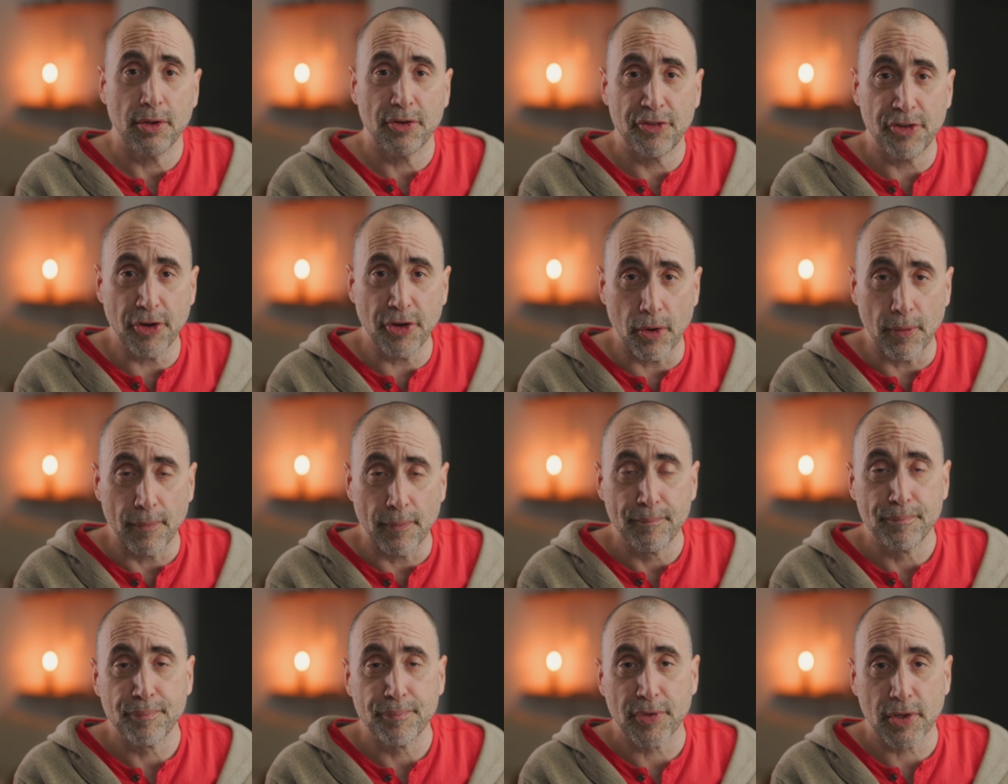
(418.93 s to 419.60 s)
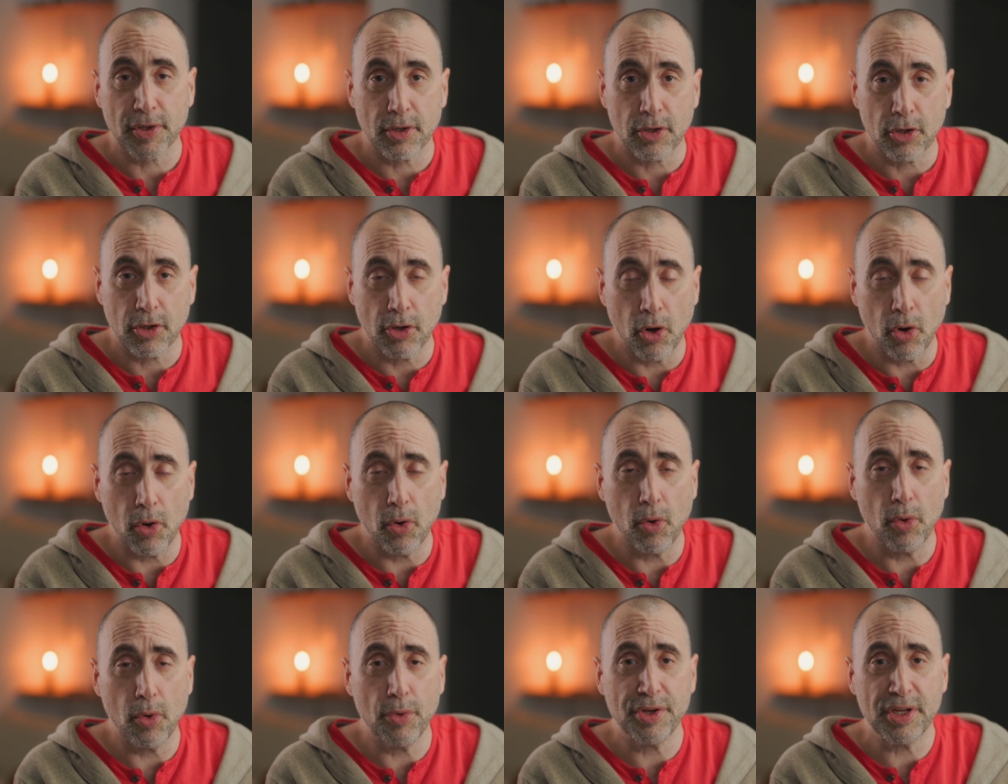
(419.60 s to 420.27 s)
So
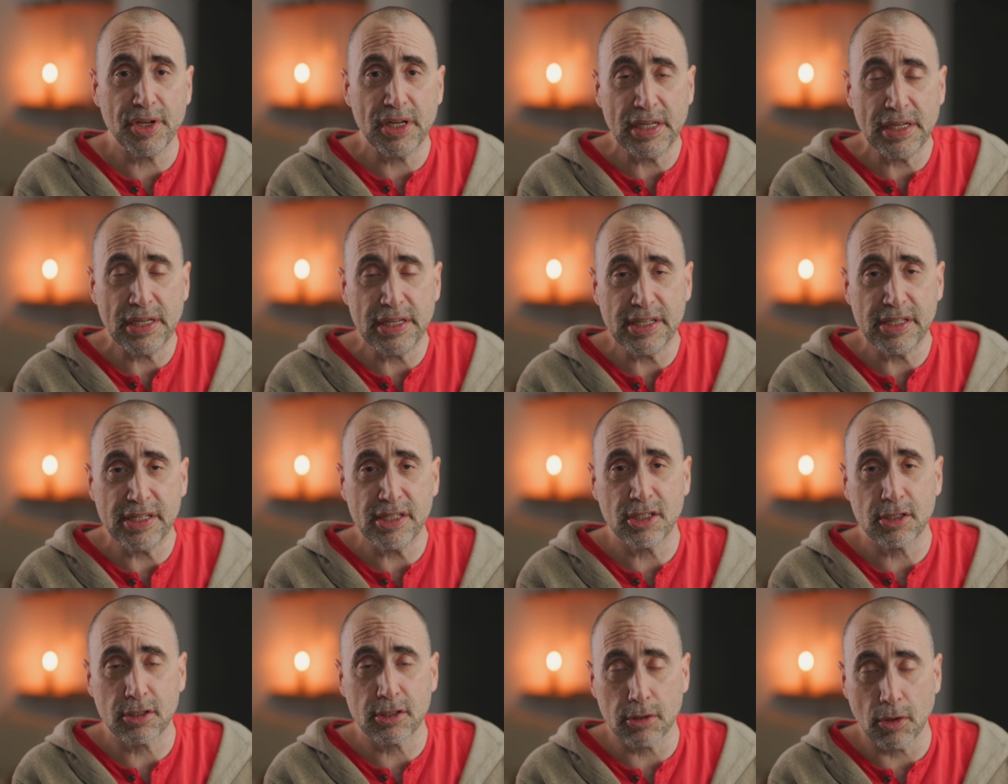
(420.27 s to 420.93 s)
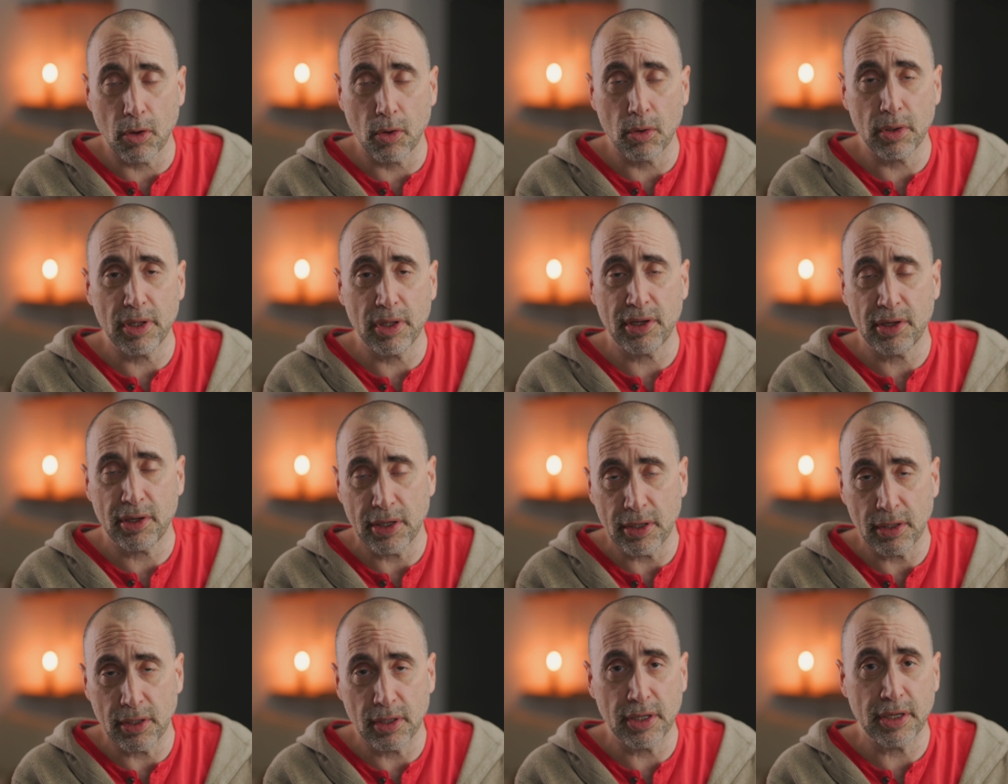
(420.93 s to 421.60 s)
code is slowly
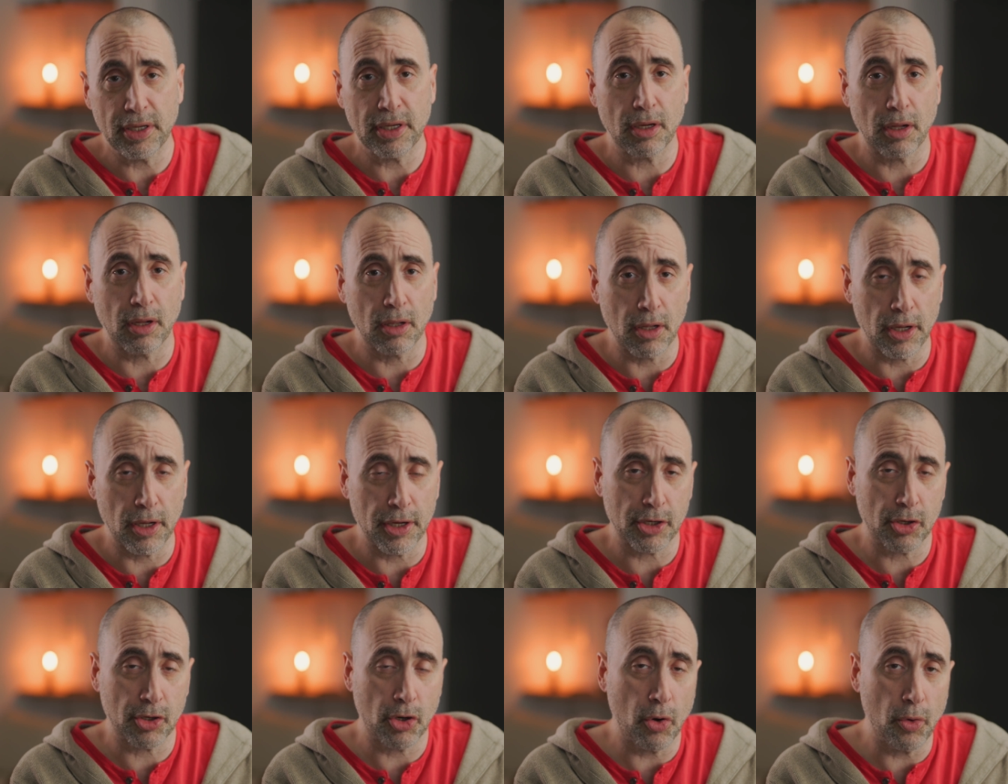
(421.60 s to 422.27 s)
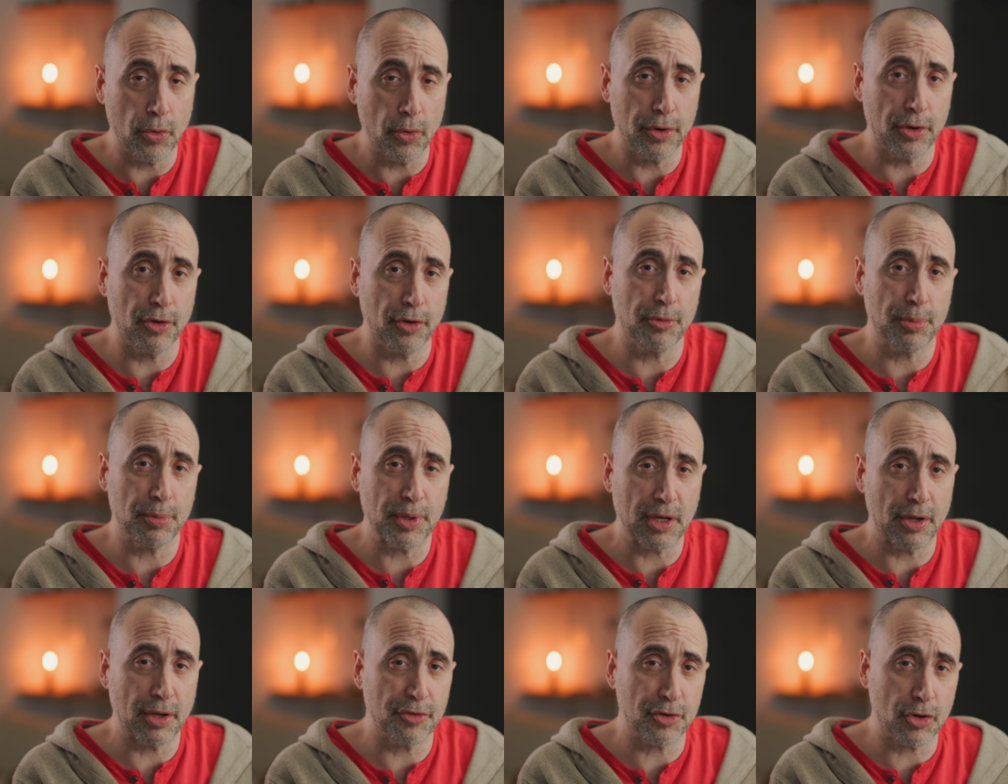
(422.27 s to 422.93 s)
killing a lot of coders
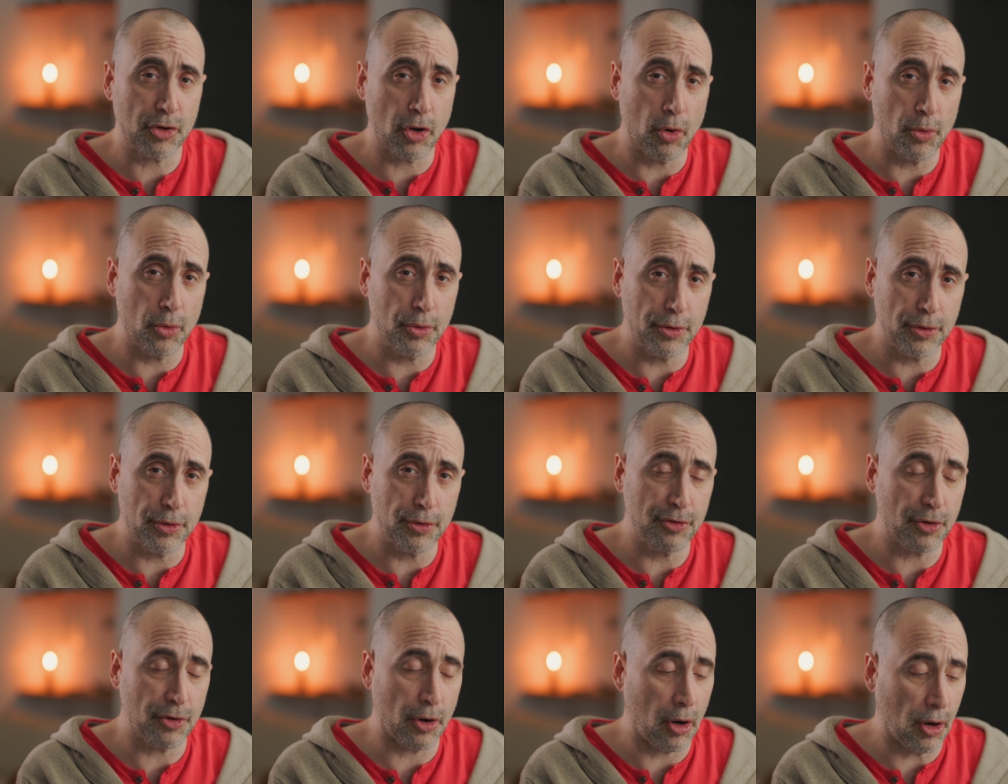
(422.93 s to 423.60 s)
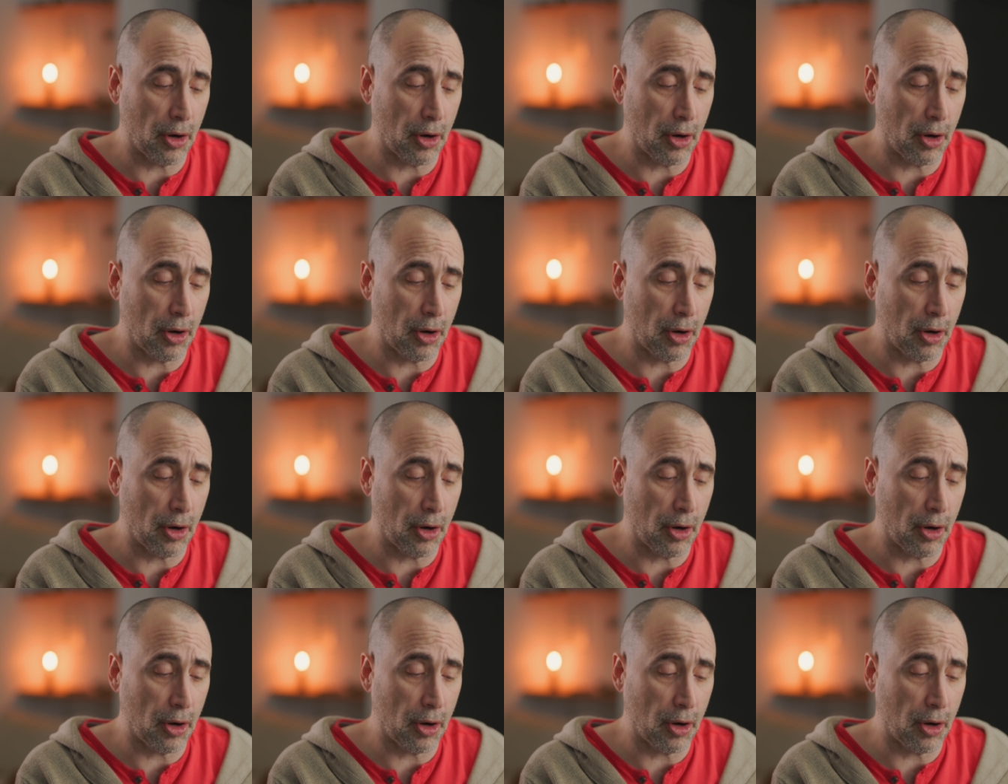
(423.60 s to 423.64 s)
because coders